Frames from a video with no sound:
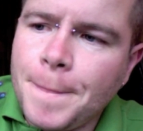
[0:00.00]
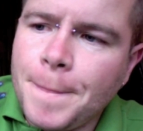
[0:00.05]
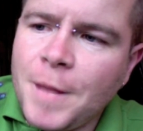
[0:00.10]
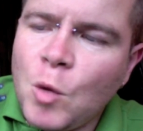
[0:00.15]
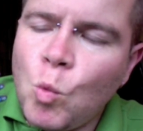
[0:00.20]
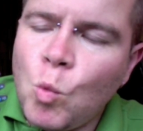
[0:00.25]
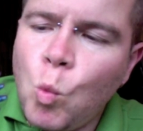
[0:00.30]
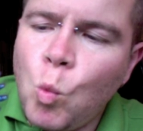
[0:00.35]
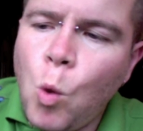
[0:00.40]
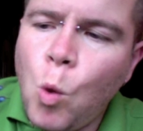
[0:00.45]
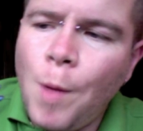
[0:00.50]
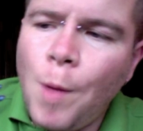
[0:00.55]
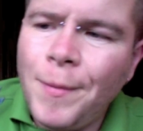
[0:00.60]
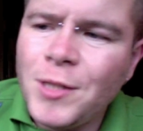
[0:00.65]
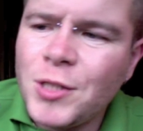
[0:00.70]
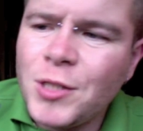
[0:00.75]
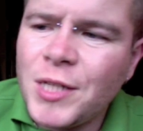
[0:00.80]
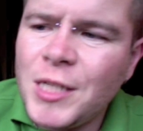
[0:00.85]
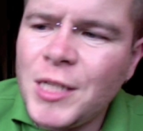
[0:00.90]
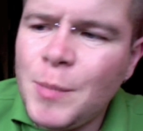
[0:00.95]
How
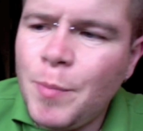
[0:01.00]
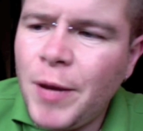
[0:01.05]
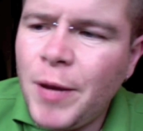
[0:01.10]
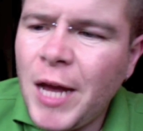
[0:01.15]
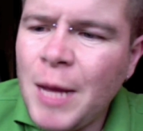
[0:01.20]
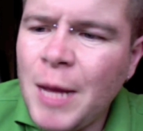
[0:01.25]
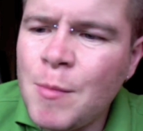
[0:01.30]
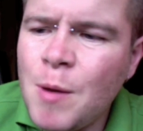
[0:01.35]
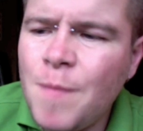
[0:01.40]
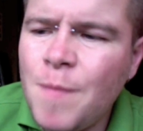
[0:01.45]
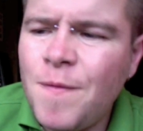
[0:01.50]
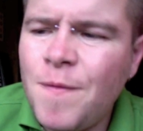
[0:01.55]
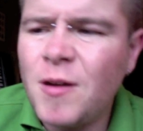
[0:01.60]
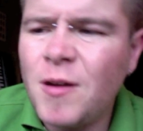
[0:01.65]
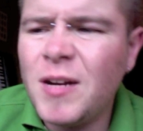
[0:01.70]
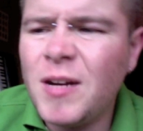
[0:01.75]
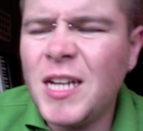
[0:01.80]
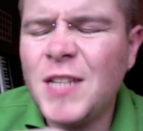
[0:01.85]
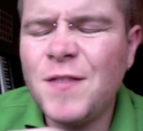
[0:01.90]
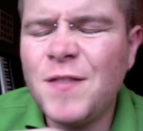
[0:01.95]
much can you pick him up
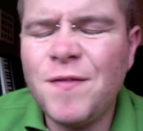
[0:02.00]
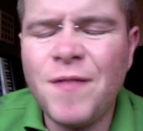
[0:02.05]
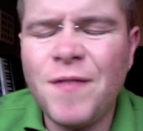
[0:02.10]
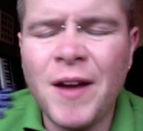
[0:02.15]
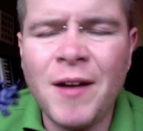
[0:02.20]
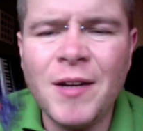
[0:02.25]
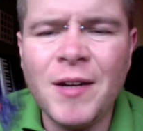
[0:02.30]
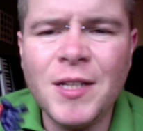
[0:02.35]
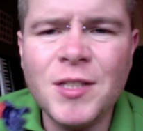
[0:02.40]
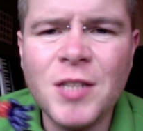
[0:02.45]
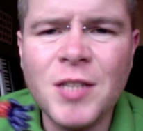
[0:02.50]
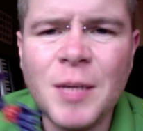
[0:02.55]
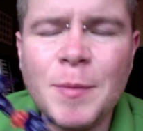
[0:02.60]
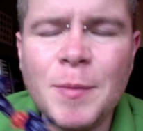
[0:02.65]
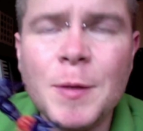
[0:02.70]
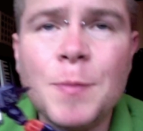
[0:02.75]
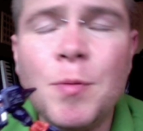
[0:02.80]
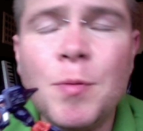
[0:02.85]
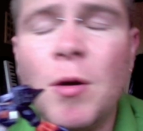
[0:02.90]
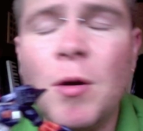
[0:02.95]
for? He's fairly cheap.
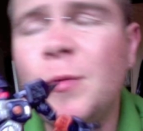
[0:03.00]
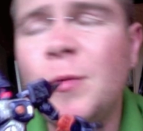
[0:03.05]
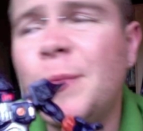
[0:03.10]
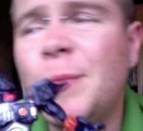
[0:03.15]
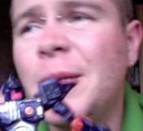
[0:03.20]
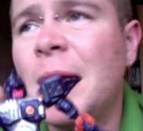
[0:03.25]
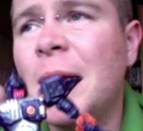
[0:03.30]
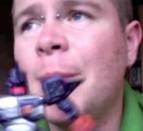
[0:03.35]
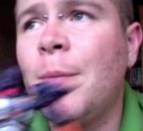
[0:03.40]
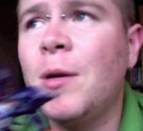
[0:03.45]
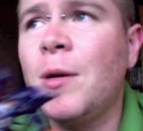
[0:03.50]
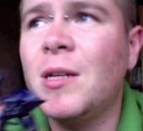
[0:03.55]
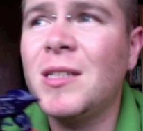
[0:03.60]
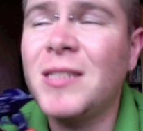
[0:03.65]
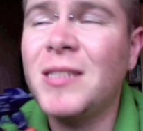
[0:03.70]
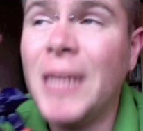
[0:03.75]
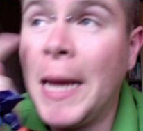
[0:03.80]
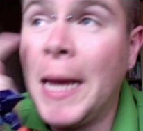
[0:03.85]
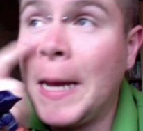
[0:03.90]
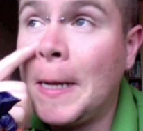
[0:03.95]
It's probably about a
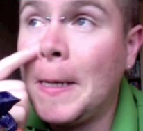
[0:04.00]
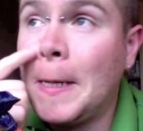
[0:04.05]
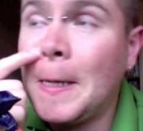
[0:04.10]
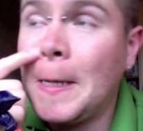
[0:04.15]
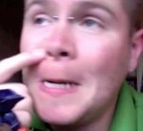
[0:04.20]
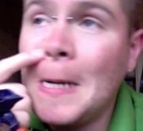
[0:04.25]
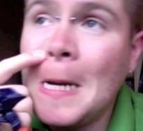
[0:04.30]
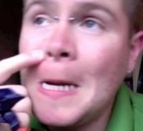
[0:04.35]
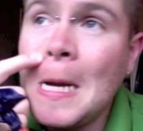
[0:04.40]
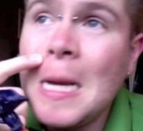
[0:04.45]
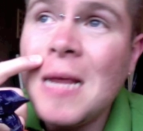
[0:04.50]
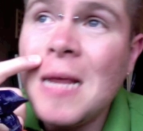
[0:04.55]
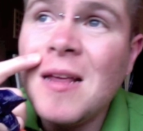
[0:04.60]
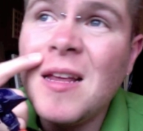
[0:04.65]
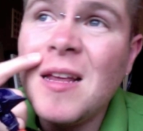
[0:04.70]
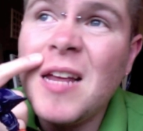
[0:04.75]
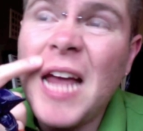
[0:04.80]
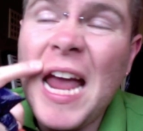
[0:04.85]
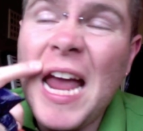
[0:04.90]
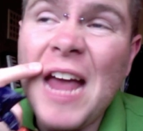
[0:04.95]
tenner.
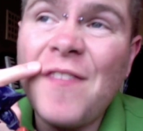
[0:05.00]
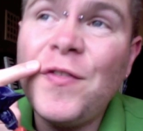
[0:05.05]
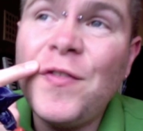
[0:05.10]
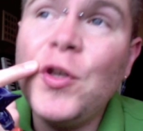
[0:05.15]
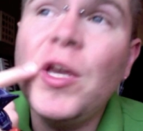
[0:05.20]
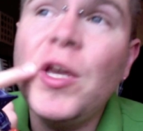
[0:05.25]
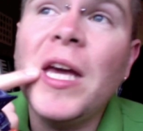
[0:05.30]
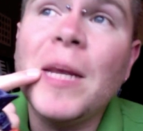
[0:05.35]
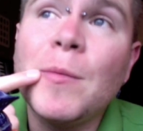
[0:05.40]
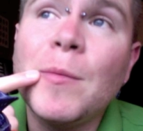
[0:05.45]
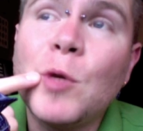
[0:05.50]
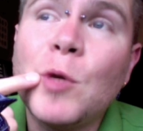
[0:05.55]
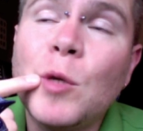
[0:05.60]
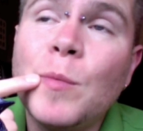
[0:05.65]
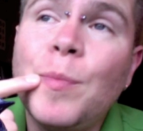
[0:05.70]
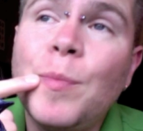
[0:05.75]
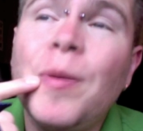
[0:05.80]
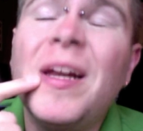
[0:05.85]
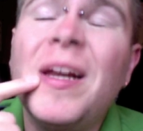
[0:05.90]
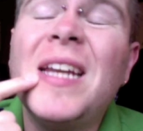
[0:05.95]
If you get him
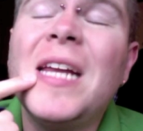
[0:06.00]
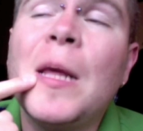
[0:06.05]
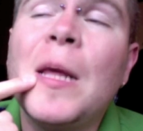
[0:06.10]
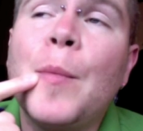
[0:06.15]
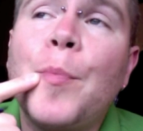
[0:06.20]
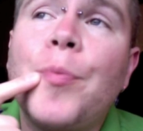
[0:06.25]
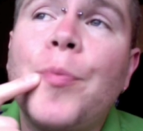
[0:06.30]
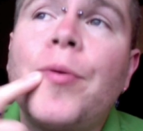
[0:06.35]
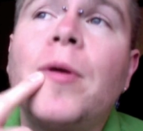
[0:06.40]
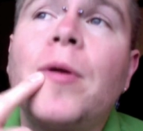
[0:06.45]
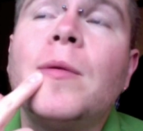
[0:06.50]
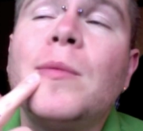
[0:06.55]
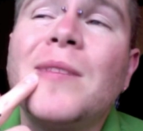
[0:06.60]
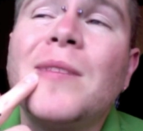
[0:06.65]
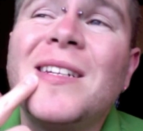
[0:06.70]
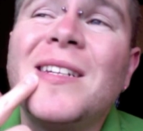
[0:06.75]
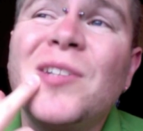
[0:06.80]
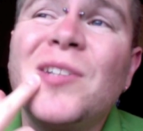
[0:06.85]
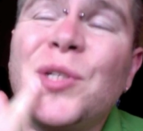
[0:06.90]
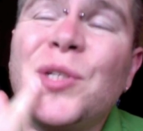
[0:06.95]
complete, it'll
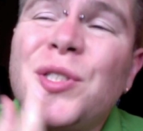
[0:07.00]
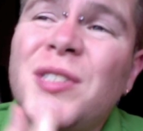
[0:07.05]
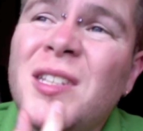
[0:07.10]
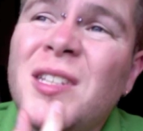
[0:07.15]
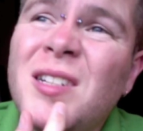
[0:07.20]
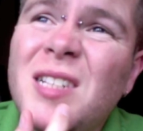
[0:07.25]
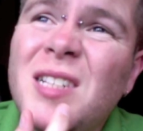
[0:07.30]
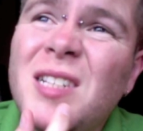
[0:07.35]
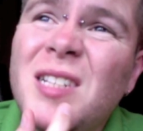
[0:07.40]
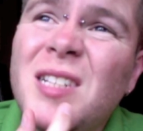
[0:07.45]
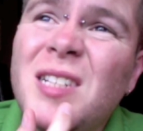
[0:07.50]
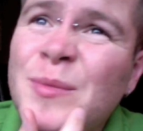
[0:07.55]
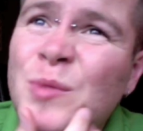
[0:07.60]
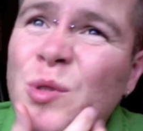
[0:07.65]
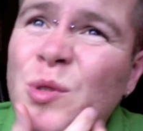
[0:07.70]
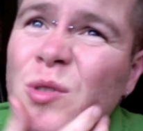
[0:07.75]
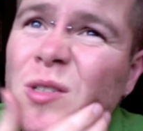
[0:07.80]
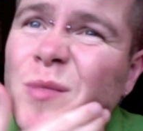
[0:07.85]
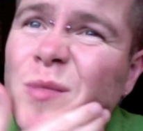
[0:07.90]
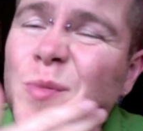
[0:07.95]
probably cost you a little
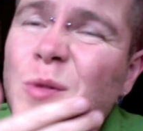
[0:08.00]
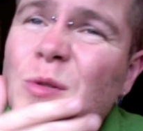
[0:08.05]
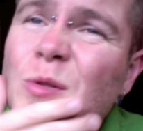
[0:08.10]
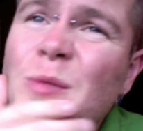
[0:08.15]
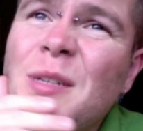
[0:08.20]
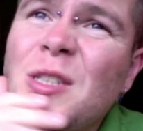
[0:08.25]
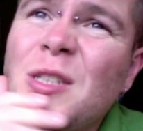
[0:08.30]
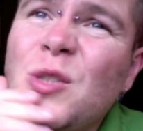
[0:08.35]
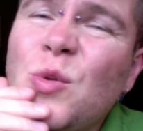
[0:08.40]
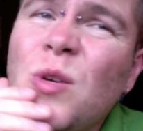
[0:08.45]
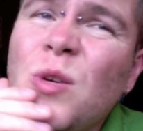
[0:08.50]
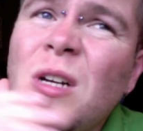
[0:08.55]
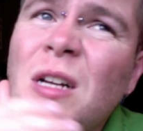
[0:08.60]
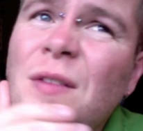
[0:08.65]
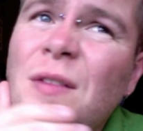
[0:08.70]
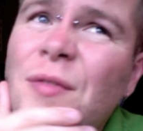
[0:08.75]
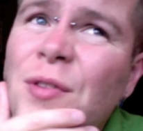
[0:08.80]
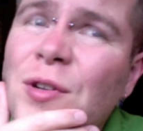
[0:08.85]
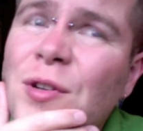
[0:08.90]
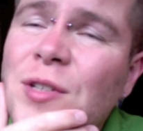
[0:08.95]
more. Probably about
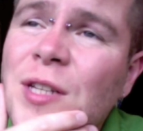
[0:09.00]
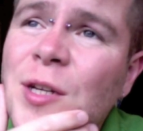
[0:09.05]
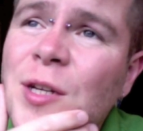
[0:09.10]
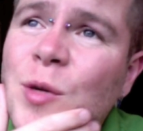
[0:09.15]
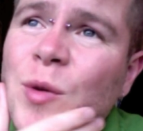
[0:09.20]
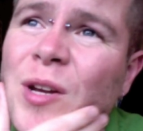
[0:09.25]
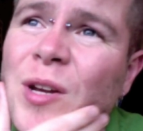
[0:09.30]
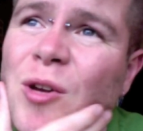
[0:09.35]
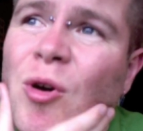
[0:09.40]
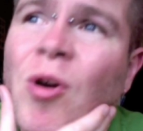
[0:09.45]
12, 13 quid.